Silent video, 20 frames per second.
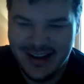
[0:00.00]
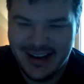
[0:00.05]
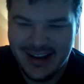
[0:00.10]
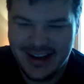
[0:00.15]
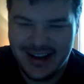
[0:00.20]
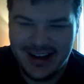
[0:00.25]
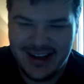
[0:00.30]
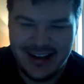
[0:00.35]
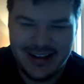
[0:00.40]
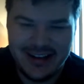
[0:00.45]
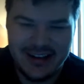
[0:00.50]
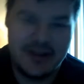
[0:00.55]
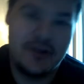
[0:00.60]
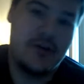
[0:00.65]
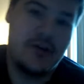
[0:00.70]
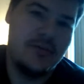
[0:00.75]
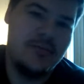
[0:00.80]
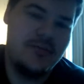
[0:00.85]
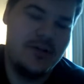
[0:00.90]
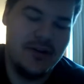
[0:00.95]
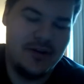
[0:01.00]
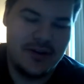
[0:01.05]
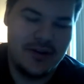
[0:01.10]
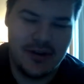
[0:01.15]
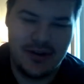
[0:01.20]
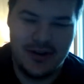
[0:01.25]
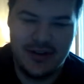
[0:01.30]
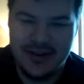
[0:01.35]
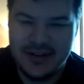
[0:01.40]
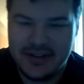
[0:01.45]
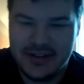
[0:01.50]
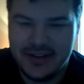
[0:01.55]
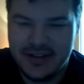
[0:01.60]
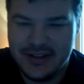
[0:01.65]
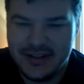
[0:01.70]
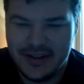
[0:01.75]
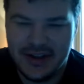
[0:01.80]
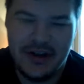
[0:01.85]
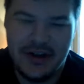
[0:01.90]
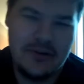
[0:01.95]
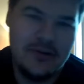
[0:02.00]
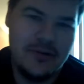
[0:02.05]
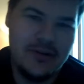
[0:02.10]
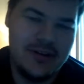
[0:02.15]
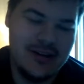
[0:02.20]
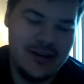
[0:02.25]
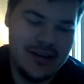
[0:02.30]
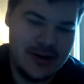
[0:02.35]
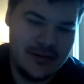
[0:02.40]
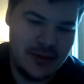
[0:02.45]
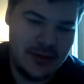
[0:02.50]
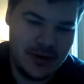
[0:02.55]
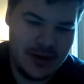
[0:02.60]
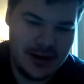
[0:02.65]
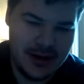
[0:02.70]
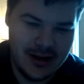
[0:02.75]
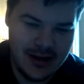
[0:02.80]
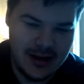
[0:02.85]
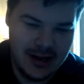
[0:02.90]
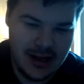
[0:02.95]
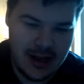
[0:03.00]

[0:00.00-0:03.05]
the cryptocurrencies along with Libra,